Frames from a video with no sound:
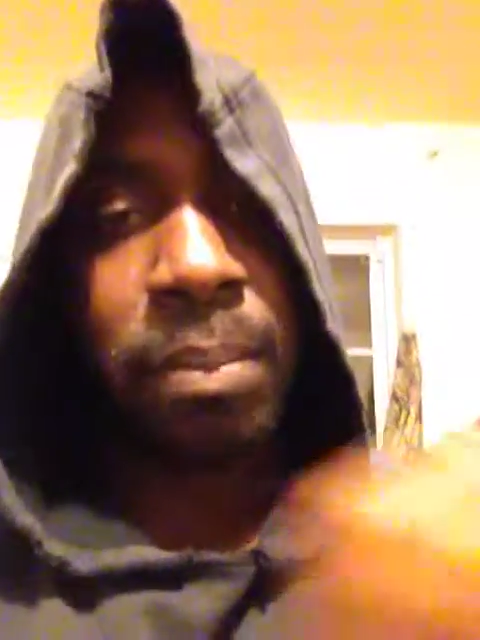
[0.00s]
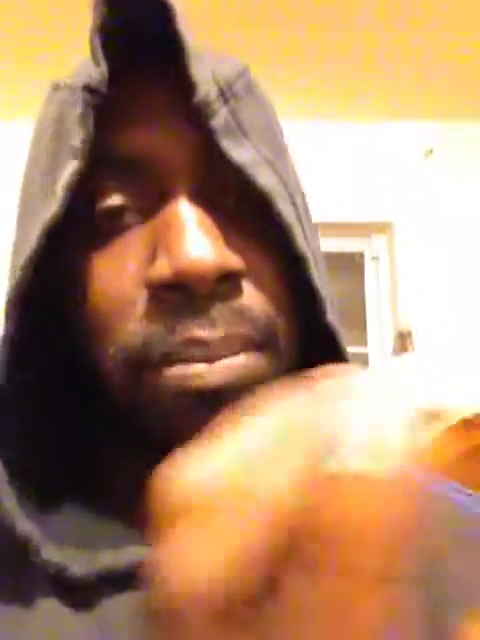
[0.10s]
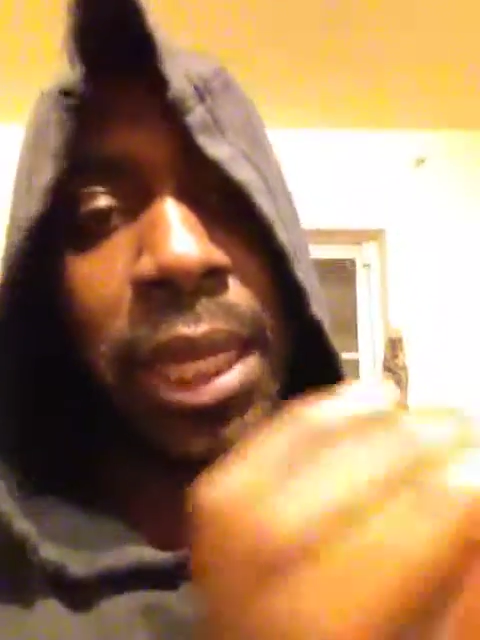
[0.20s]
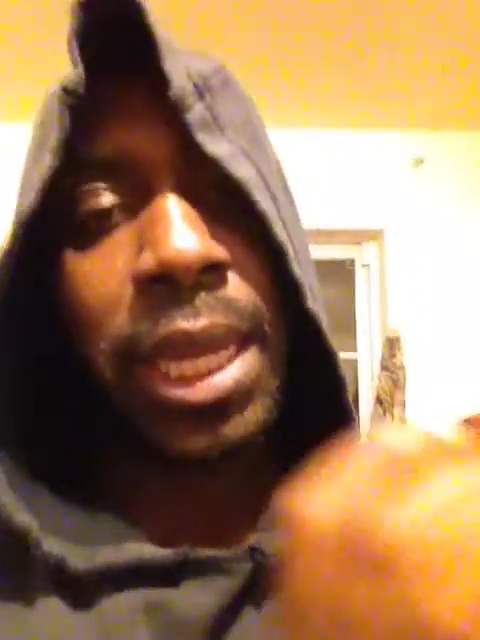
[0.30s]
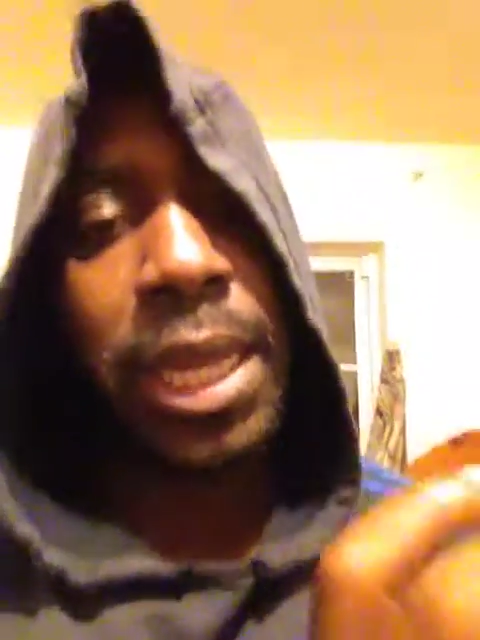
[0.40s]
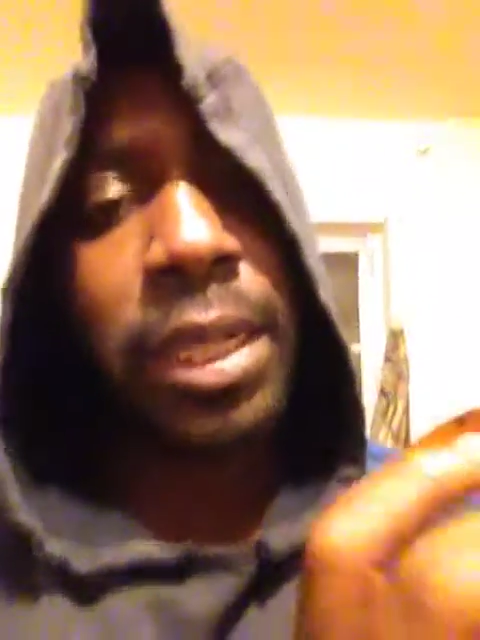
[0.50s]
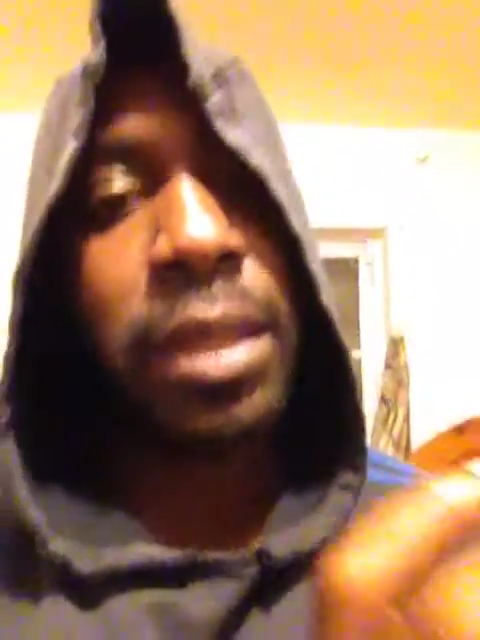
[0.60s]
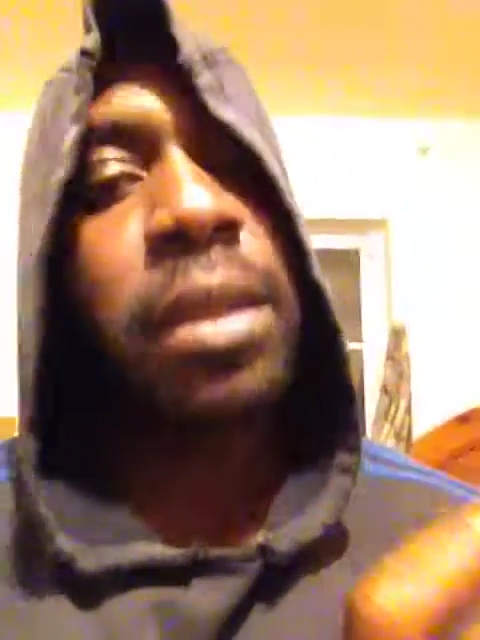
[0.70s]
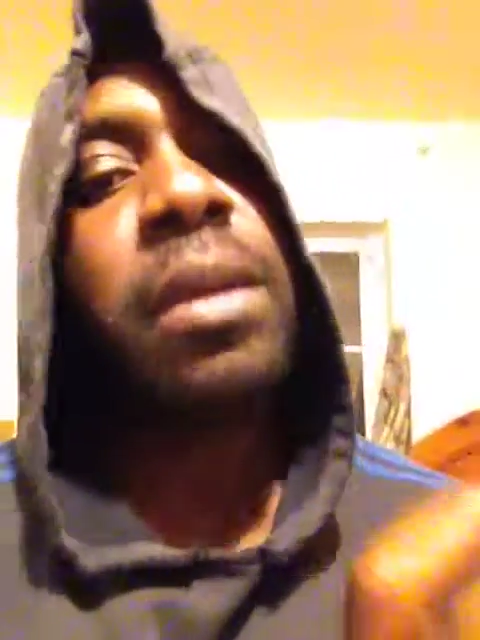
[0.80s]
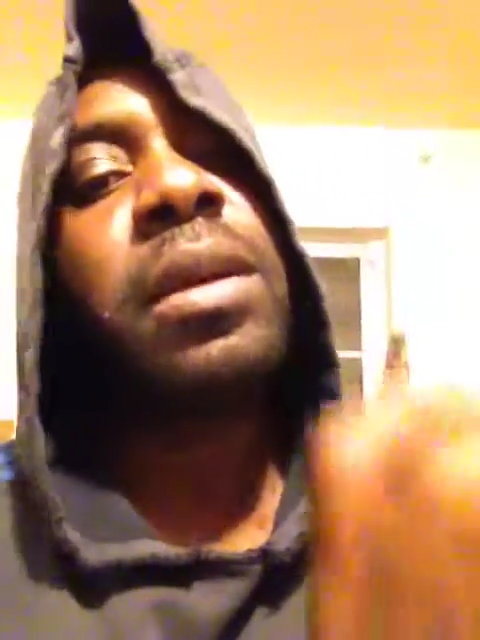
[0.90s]

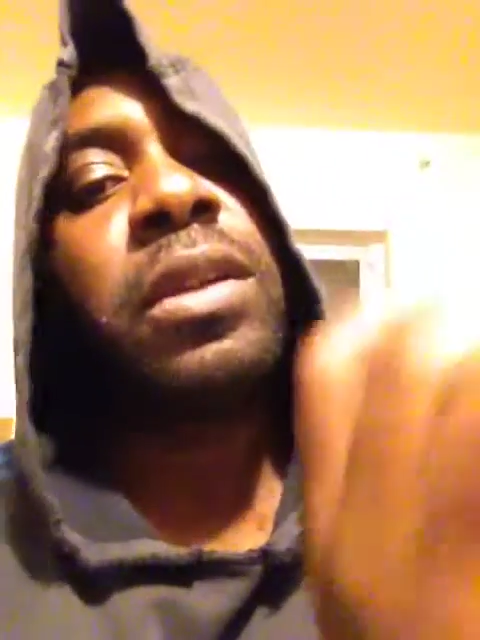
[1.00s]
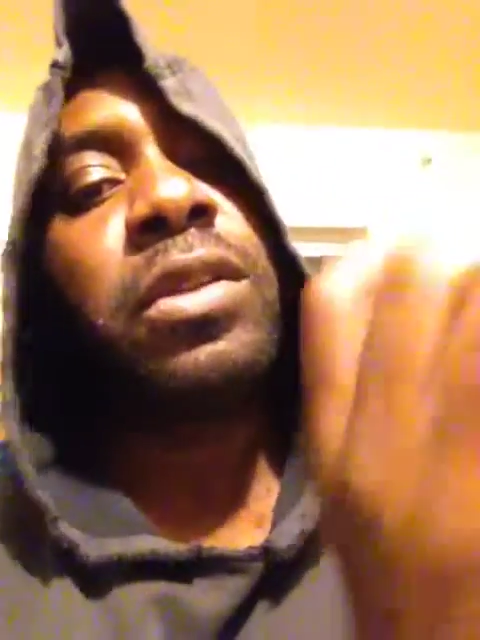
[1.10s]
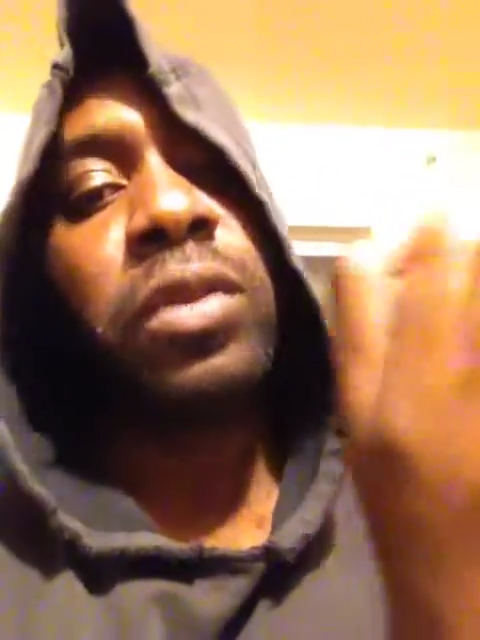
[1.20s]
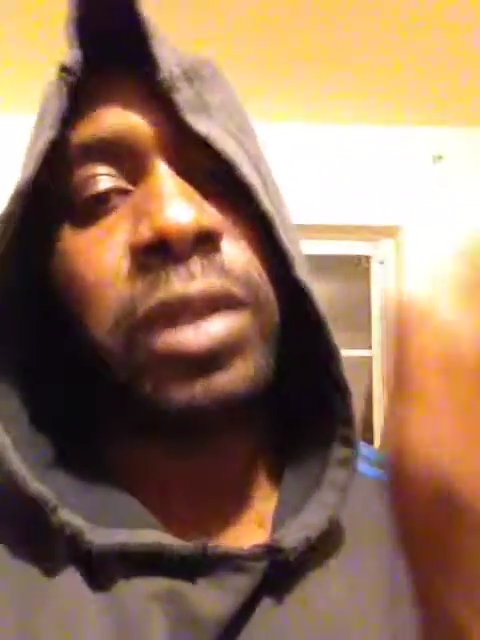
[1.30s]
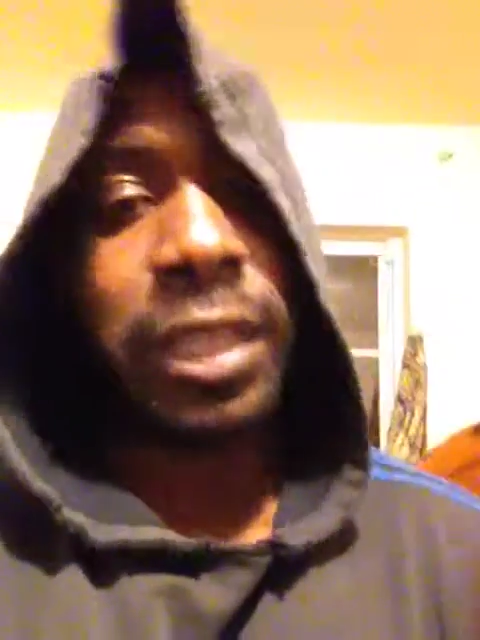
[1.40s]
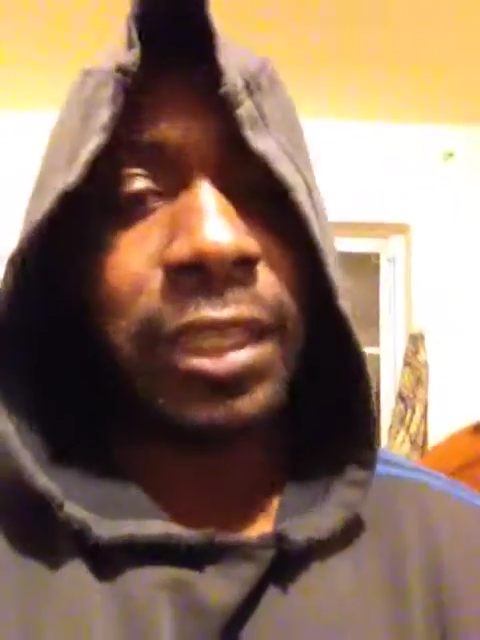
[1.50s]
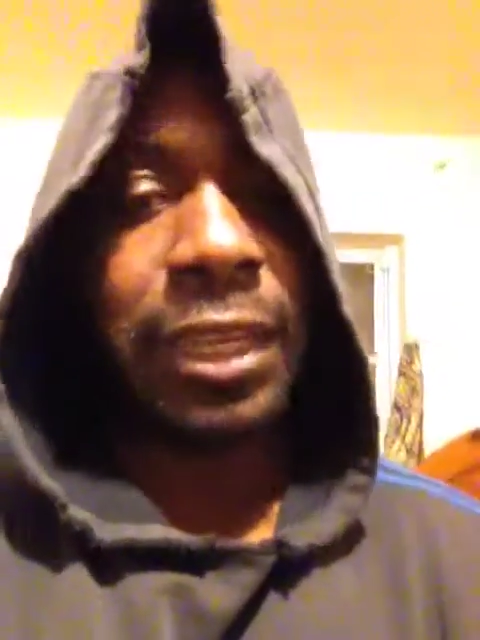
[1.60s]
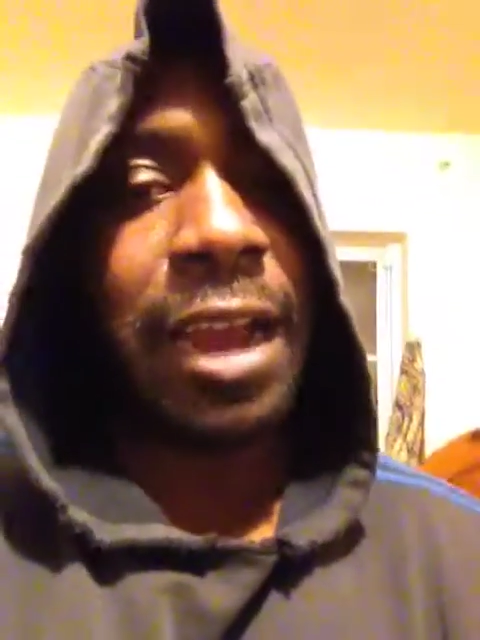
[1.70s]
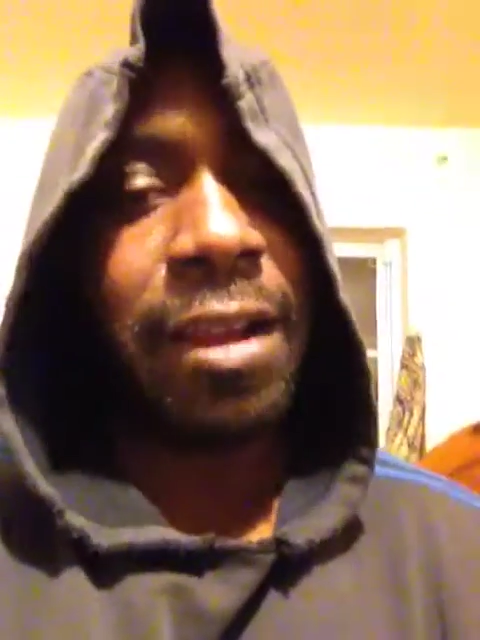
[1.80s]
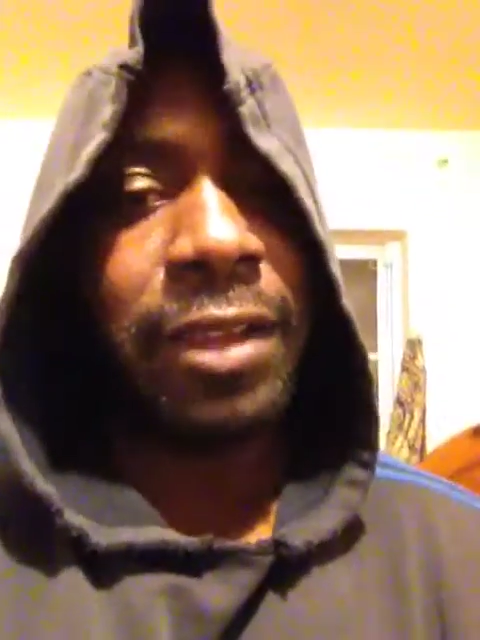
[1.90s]
plane to
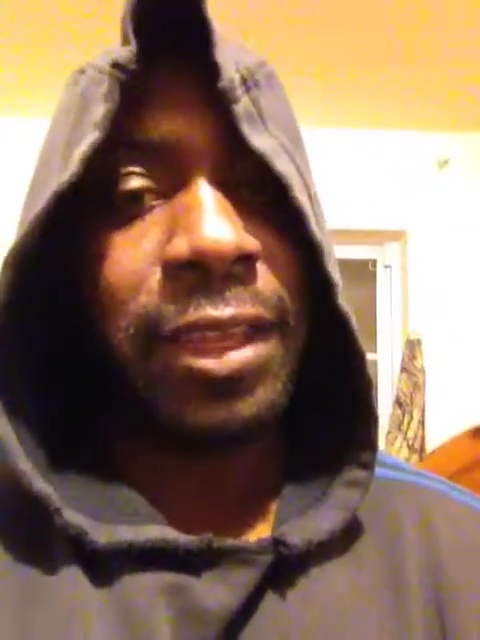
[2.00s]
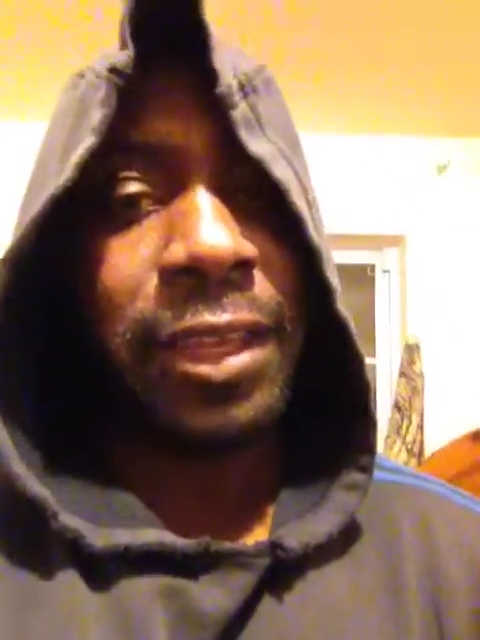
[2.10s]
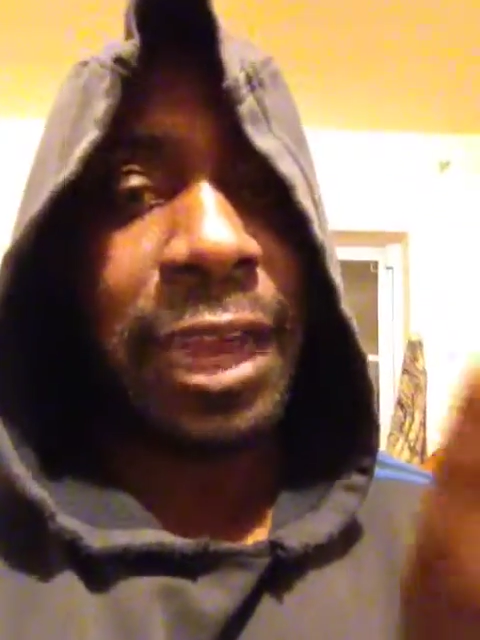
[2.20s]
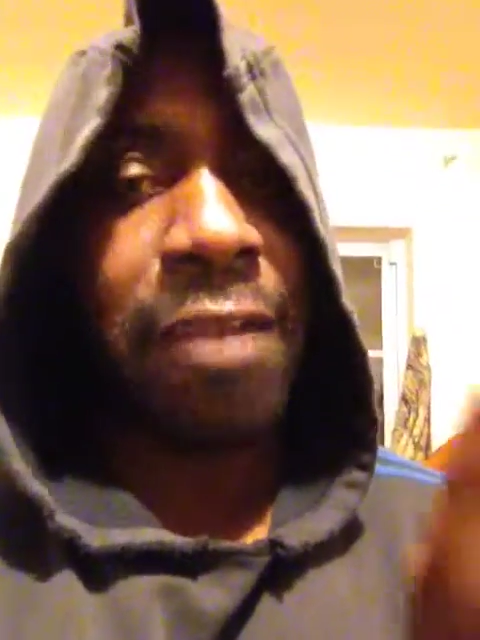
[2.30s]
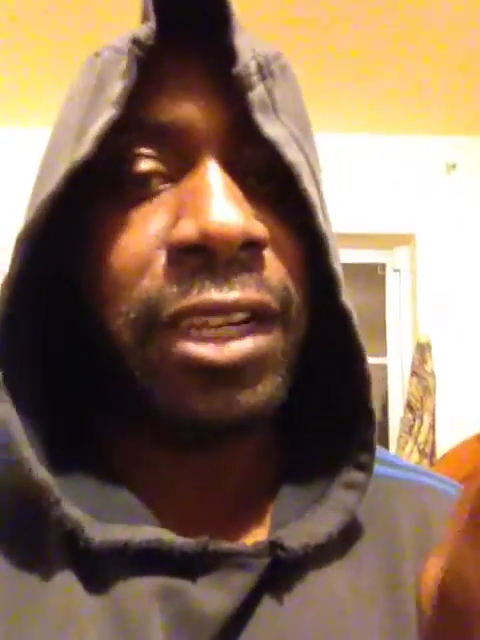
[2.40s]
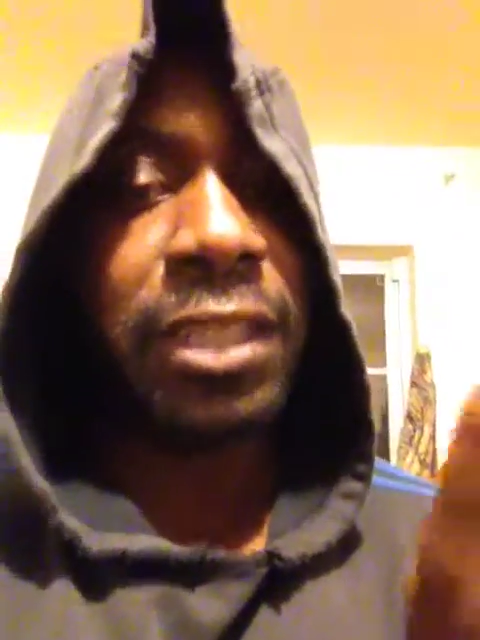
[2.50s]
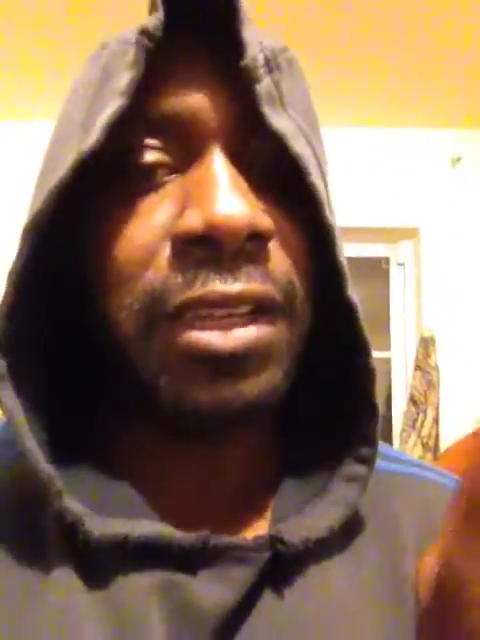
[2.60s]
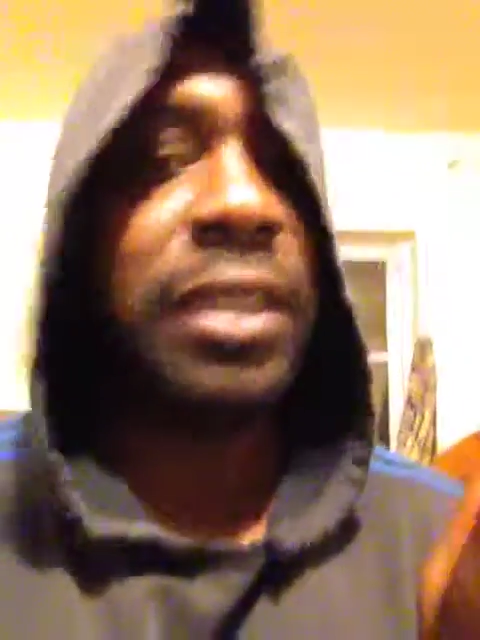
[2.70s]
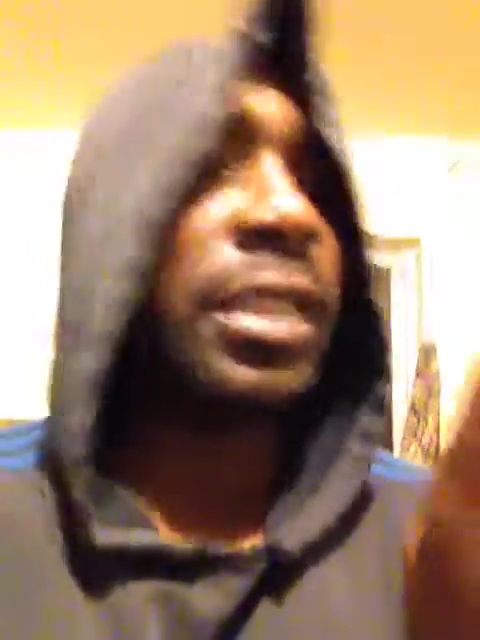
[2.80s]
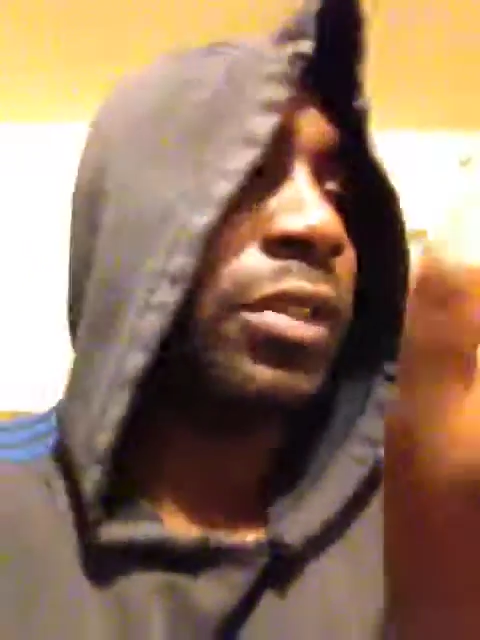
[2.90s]
the
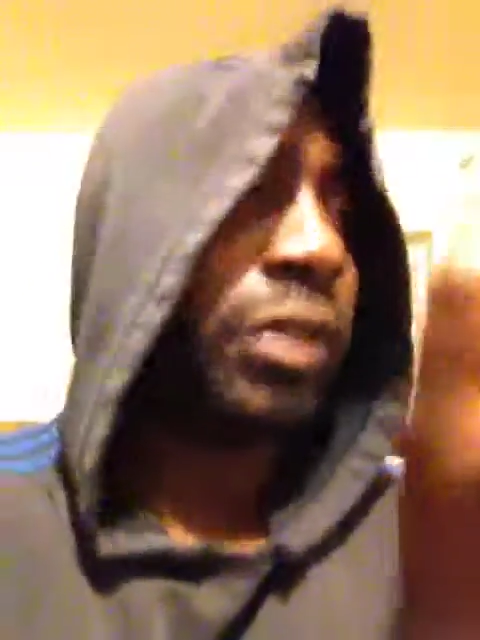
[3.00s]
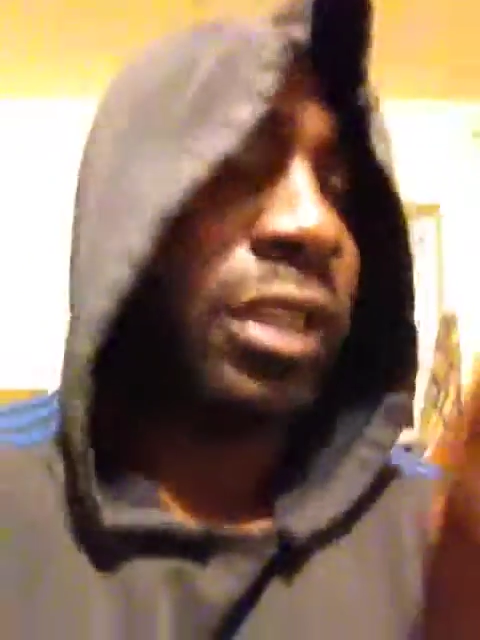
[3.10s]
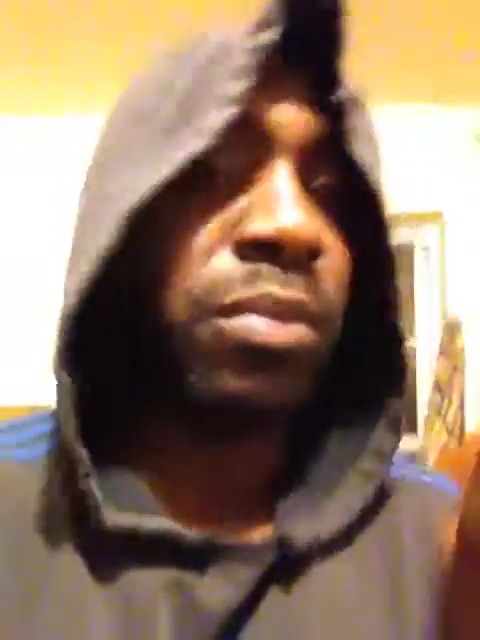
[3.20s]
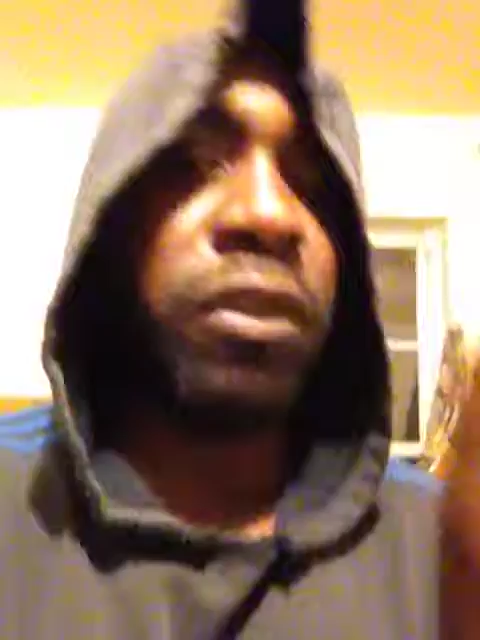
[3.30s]
character, and then you see it